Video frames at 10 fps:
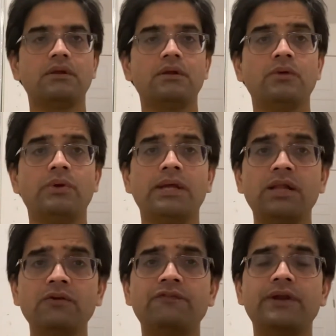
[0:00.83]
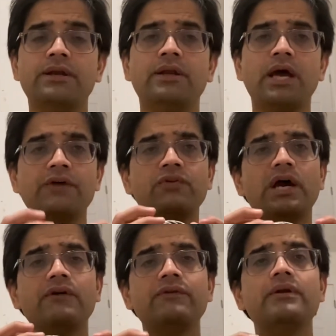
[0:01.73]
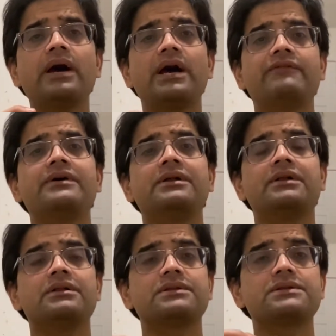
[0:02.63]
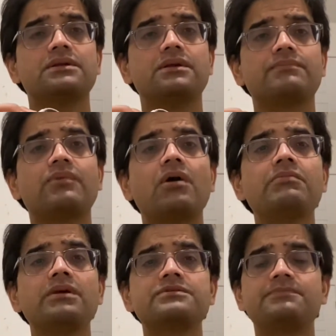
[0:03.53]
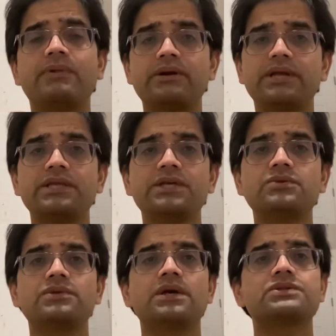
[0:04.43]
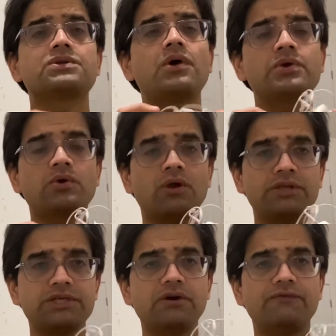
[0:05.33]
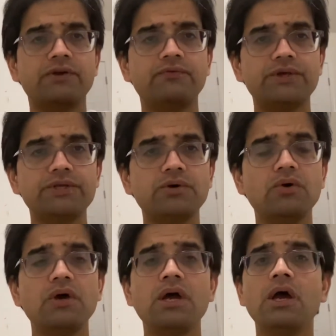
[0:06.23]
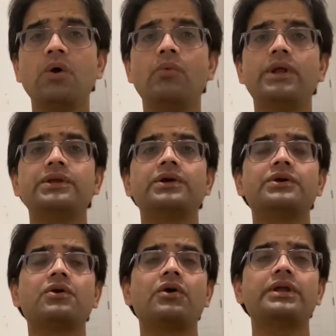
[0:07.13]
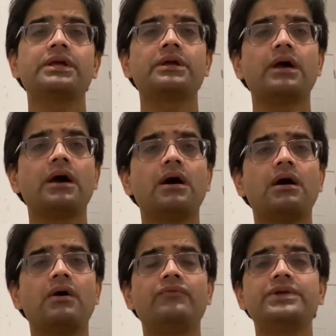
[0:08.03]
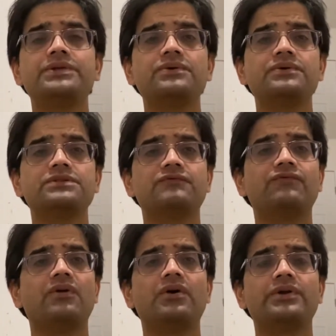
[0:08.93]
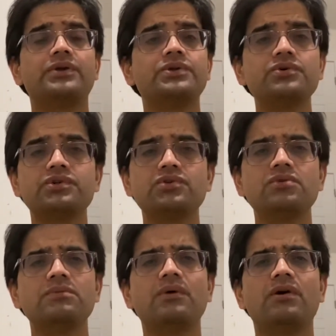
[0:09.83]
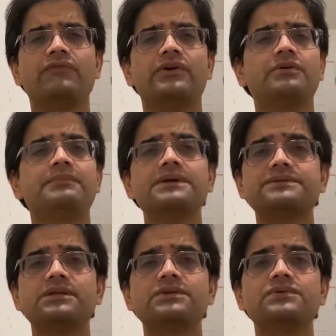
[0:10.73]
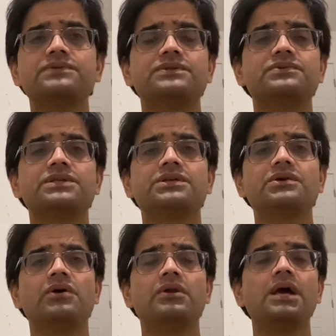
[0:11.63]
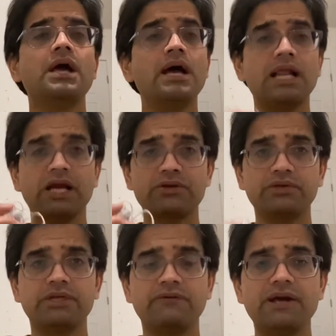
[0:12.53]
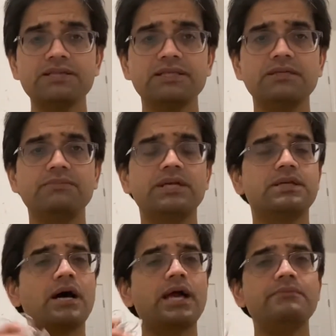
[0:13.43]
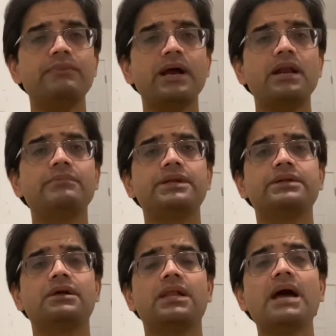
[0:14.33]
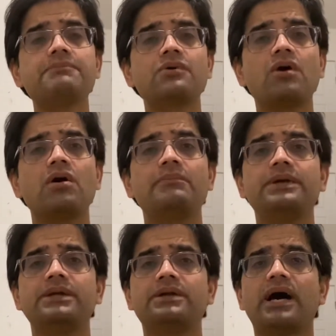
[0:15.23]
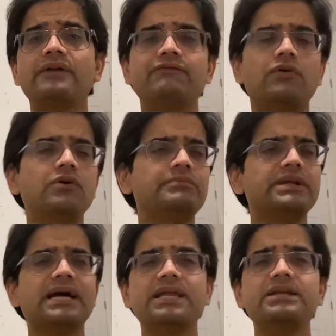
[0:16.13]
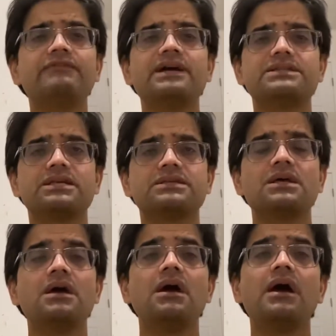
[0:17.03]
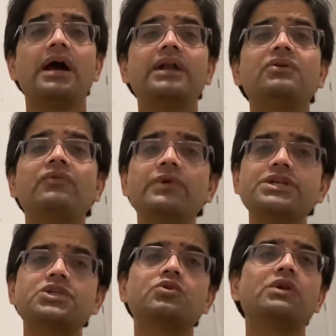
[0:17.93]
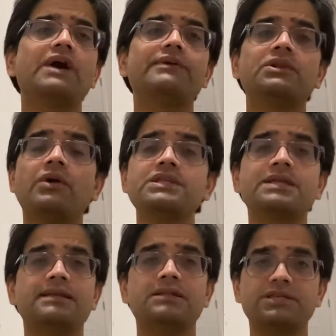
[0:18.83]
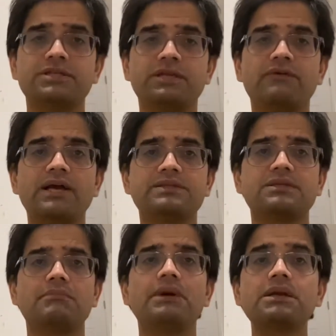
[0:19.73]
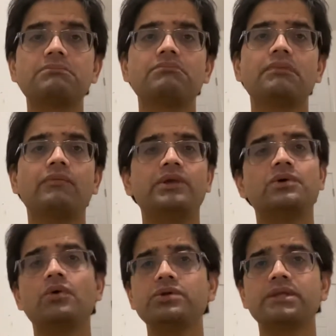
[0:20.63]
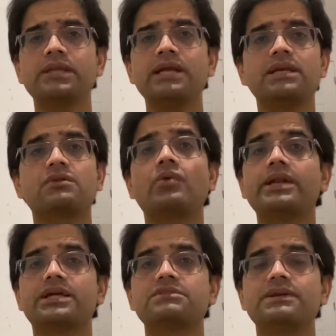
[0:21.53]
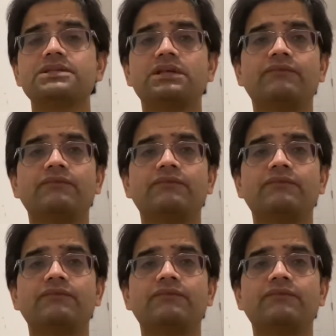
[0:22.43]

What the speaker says: Well, hello friend. Have you ever have problems pertaining to the sound quality of your video when you're recording videos for your YouTube or for your personal use using your electronic devices, be it an iPad, be it a laptop, be it an iPhone, be it any devices, and you wish you could have a noise cancellation device, but when you go to the net, it's quite expensive.